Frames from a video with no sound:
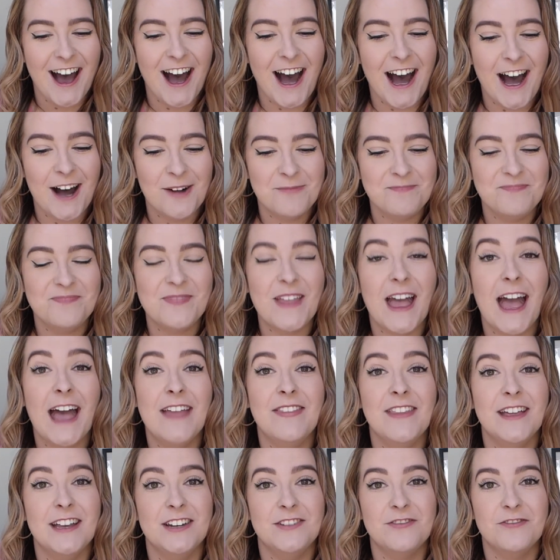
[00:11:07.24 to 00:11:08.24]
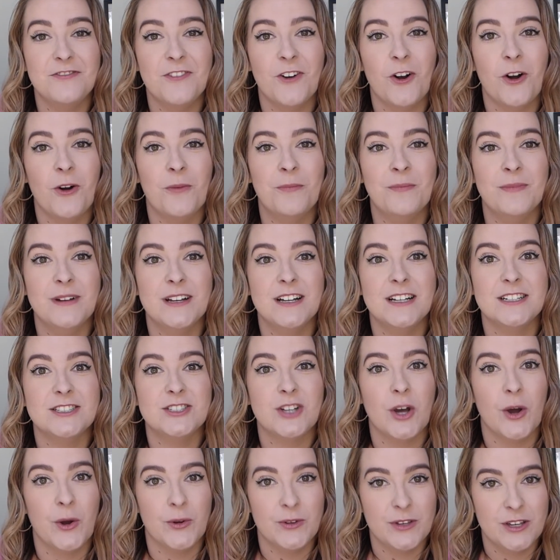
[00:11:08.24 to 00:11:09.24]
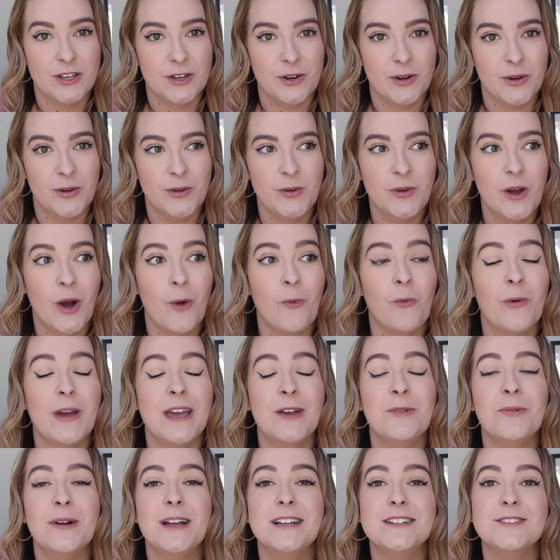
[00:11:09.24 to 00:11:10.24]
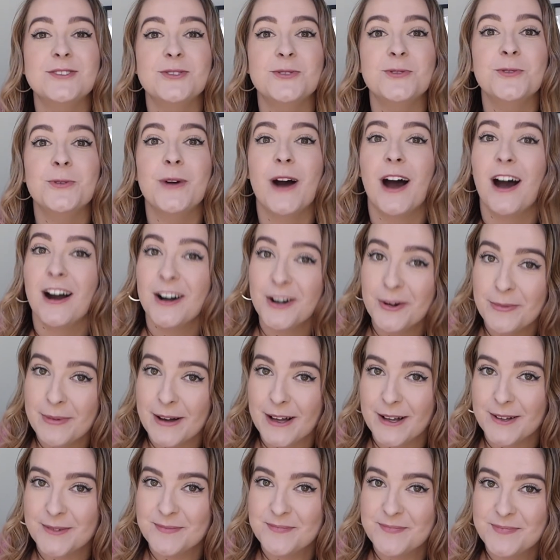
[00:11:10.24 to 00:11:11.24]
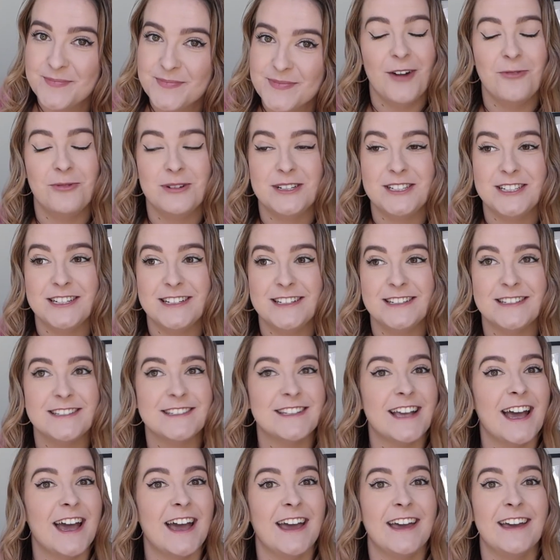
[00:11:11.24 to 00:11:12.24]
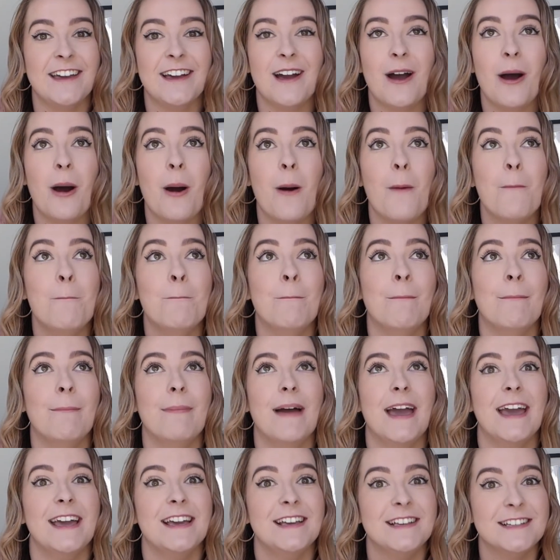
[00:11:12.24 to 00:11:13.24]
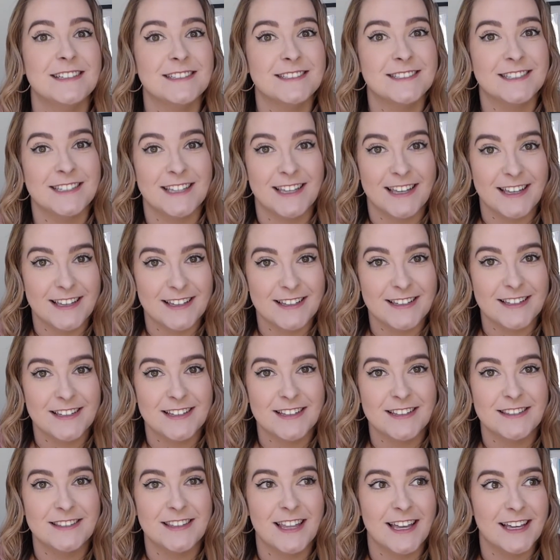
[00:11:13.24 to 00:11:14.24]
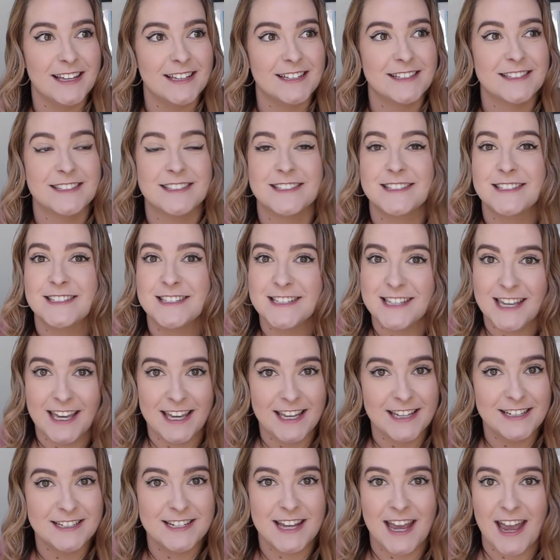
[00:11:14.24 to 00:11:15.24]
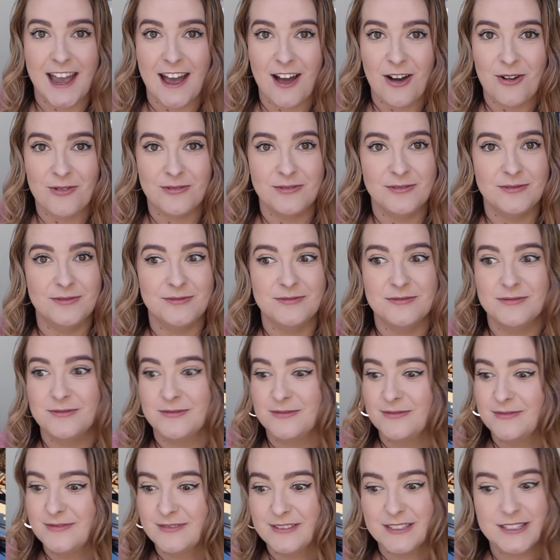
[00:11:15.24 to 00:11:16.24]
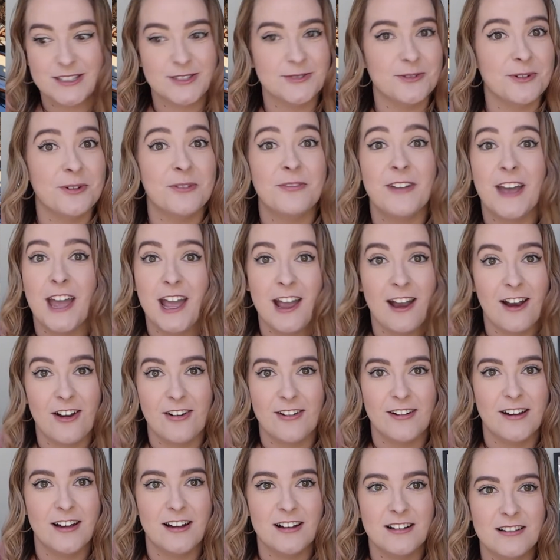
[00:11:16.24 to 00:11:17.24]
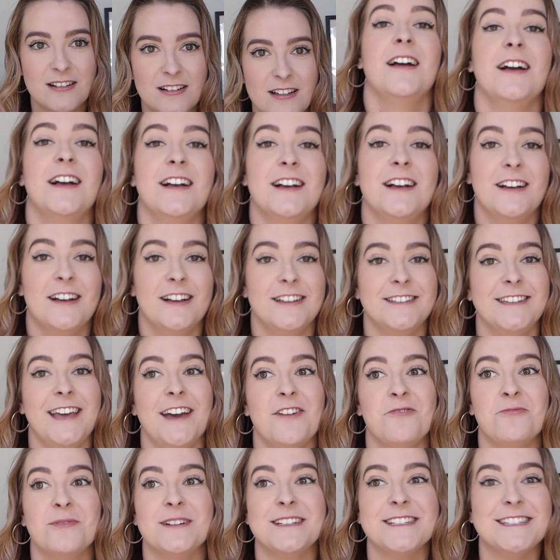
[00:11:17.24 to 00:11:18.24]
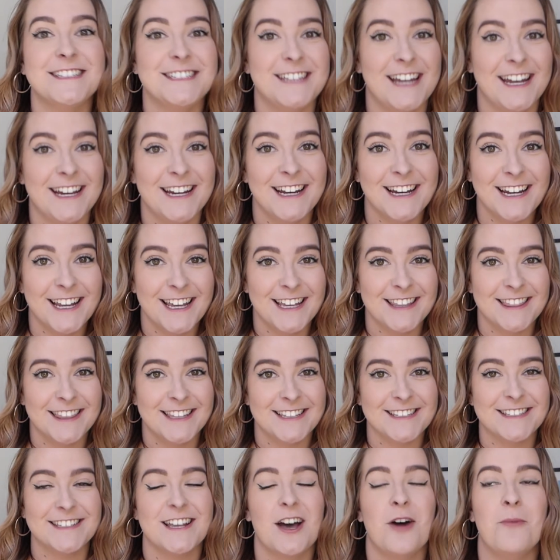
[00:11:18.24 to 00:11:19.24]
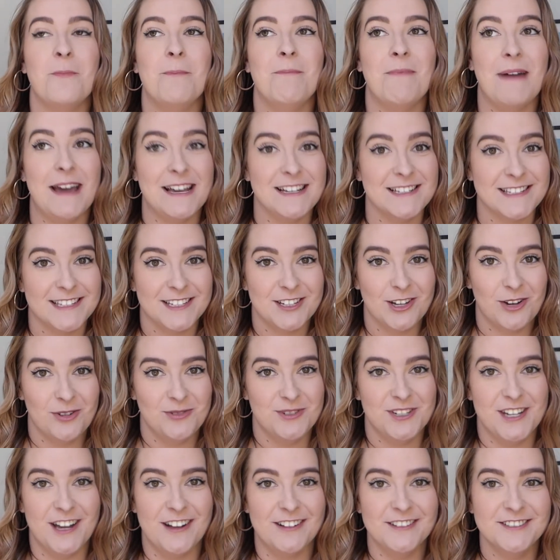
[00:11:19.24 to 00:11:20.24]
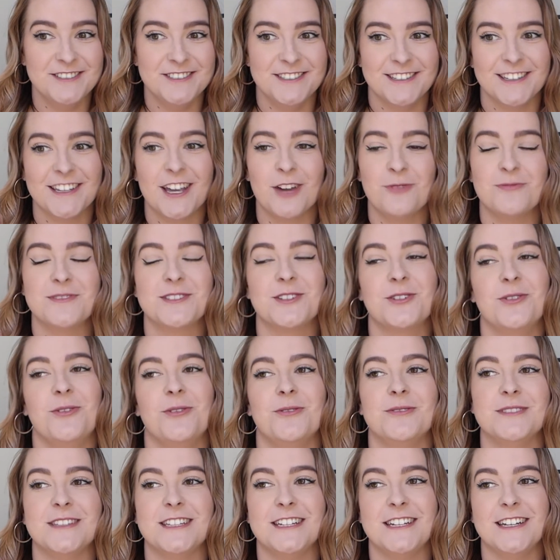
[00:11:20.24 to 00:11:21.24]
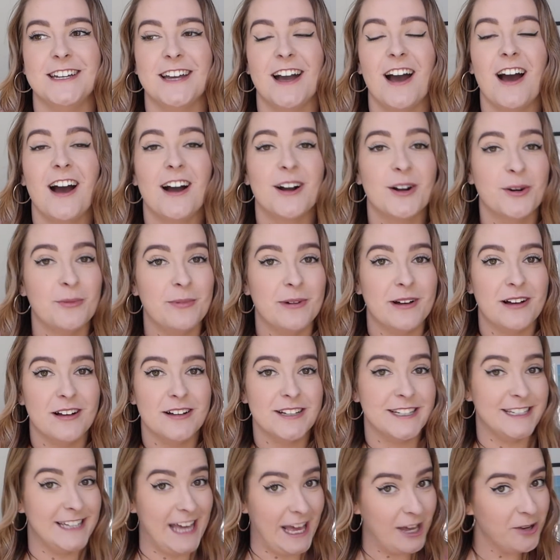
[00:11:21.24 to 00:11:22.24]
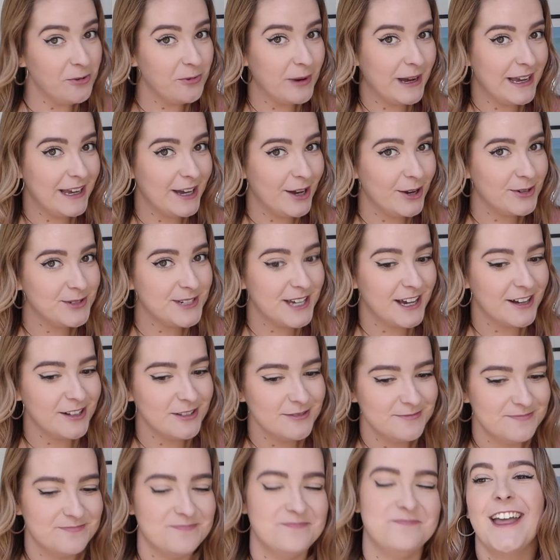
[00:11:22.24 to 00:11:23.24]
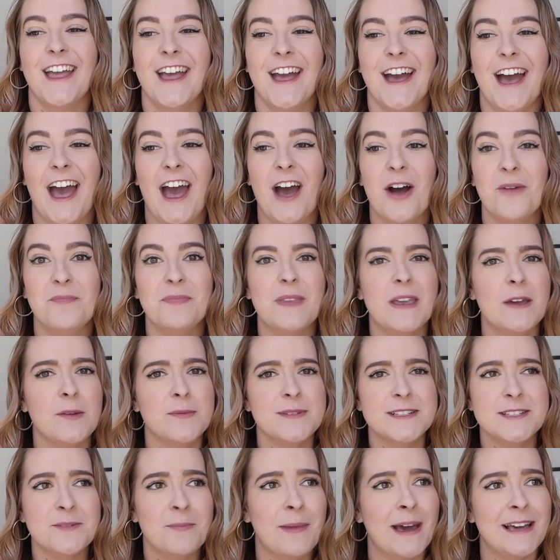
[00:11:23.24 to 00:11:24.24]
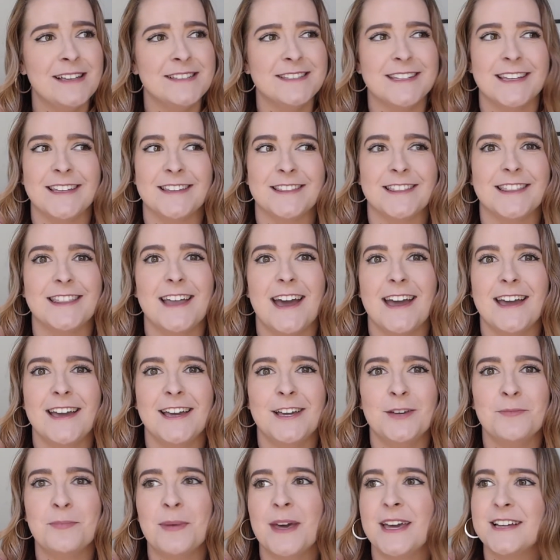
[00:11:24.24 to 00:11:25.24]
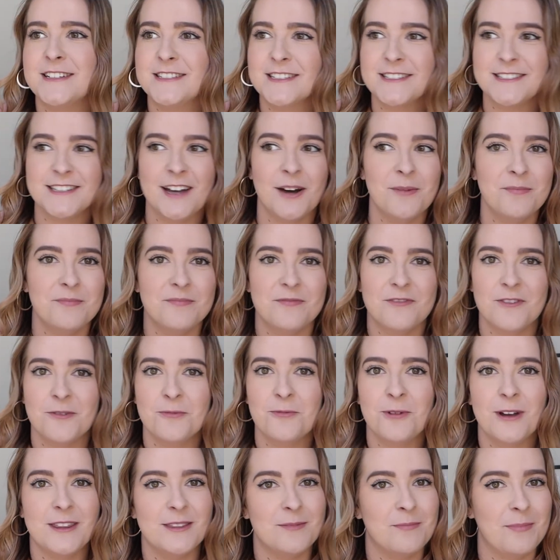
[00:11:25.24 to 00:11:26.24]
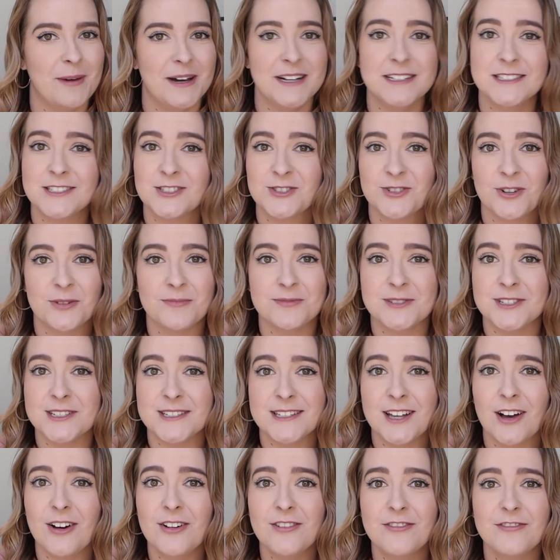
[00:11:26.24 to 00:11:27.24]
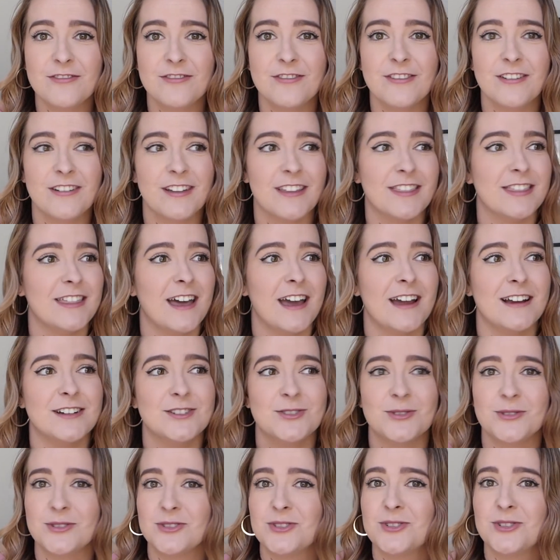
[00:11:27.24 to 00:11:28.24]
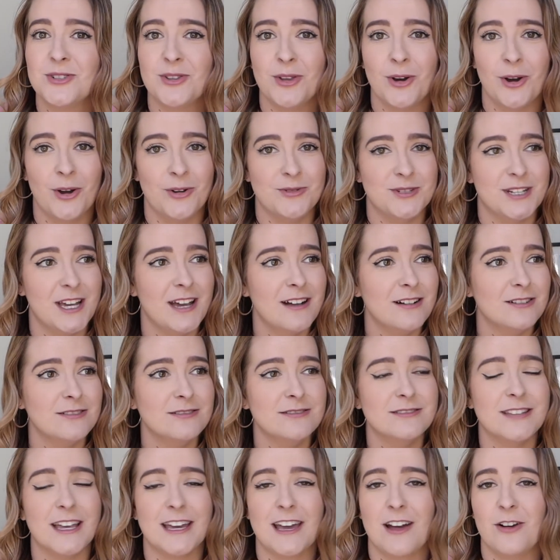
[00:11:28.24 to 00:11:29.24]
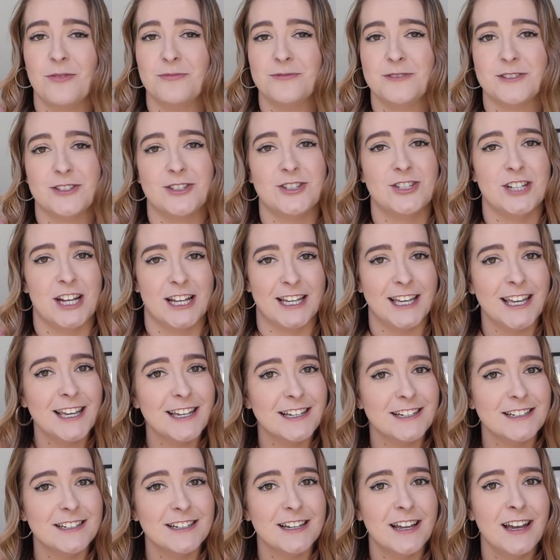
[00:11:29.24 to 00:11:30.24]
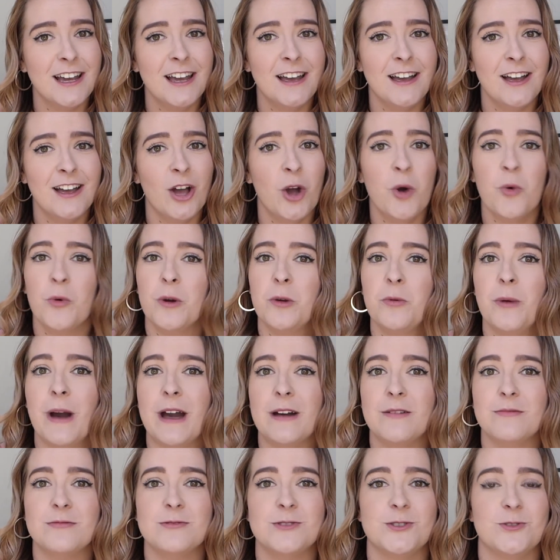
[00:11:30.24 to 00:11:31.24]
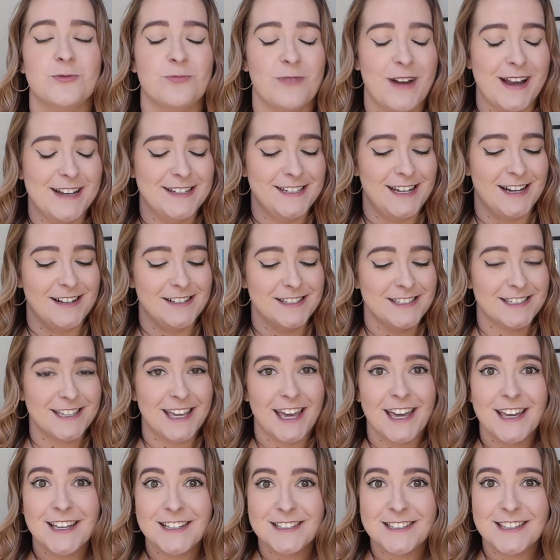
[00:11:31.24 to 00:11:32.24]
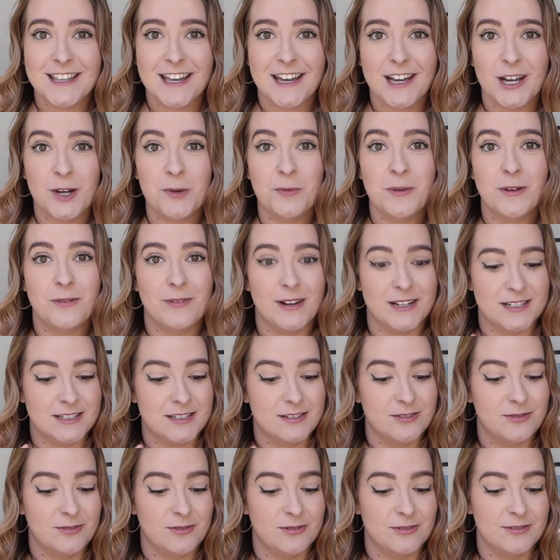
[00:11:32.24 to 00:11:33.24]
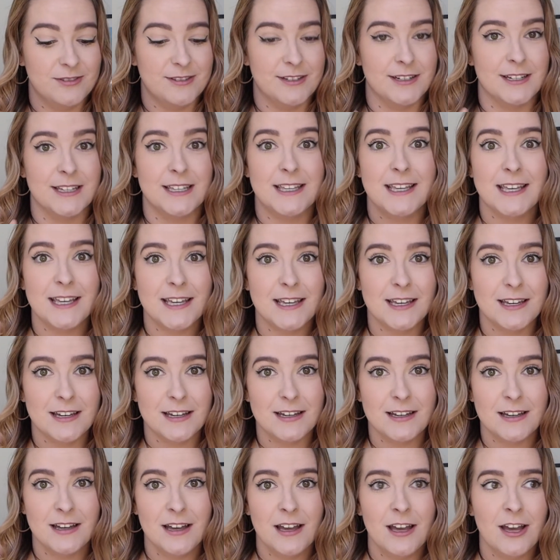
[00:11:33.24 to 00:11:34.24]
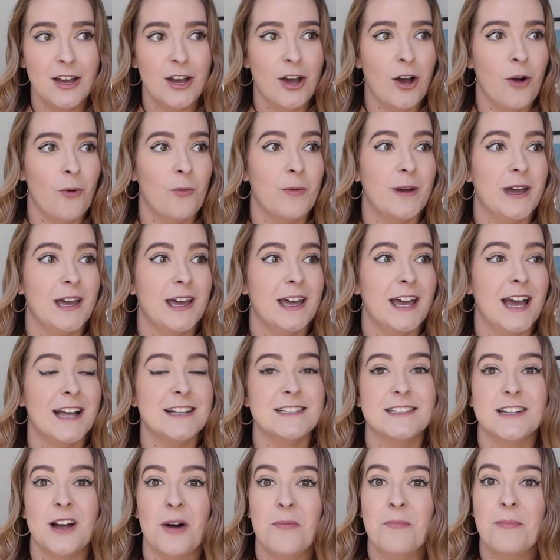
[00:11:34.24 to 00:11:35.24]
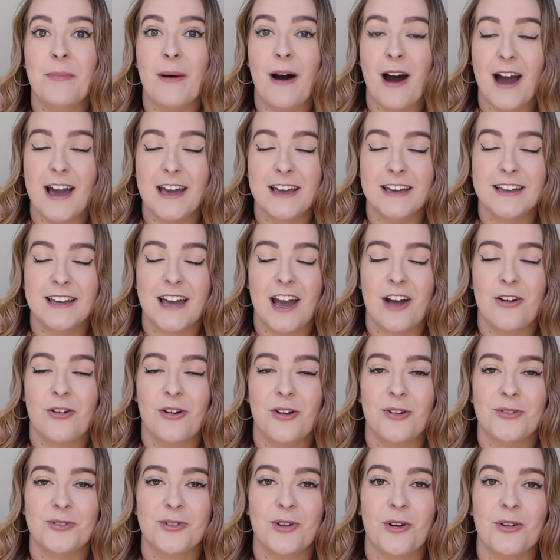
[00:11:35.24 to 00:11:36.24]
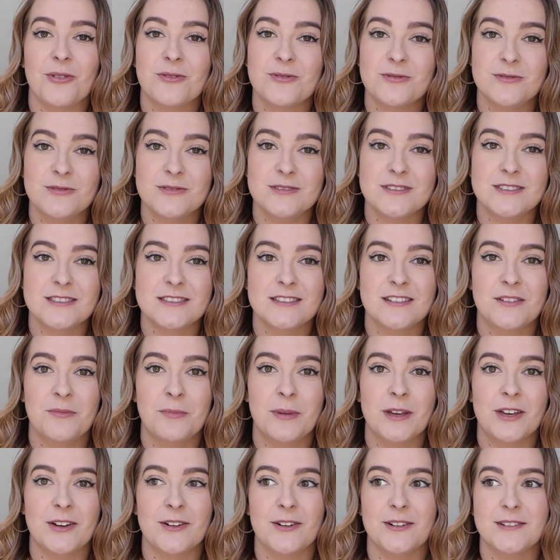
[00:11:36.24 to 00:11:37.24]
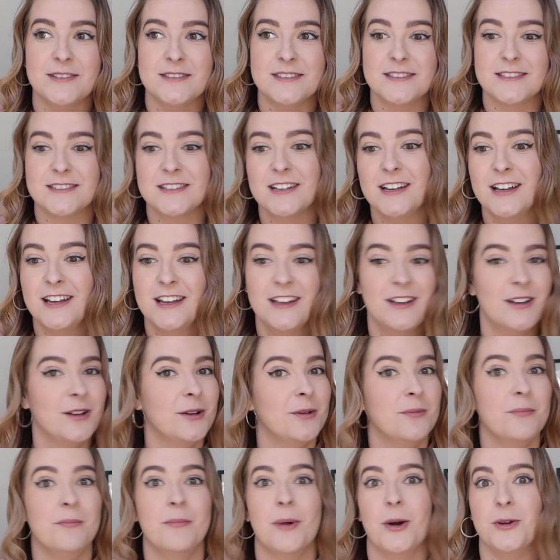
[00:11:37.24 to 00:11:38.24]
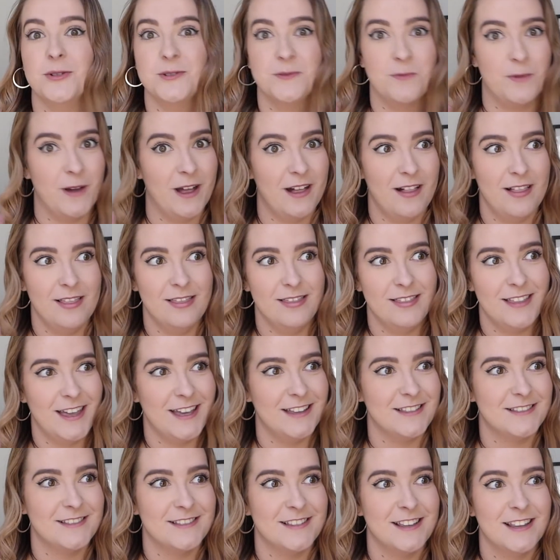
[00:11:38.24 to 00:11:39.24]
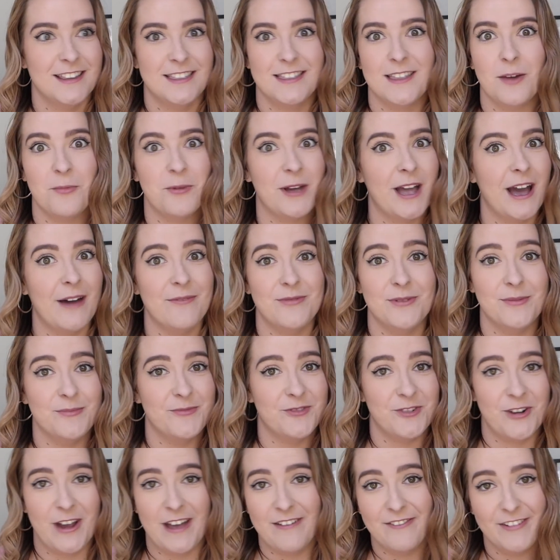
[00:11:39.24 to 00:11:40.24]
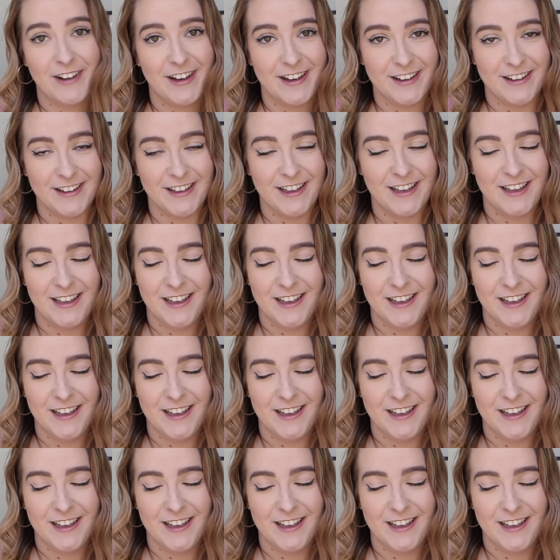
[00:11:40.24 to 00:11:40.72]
And then from Tokyo, we went to Hakuba, which is a amazing like ski town sort of area. Yeah, we stayed in this amazing hotel. It was called the Hakuba Gateway Hotel. It was amazing. They picked us up from where the bus dropped us off. They took us to the hotel, they helped us check in. We were able to rent our skis there, we rented all the gear. We ended up buying our own goggles because might as well, then we have them forever.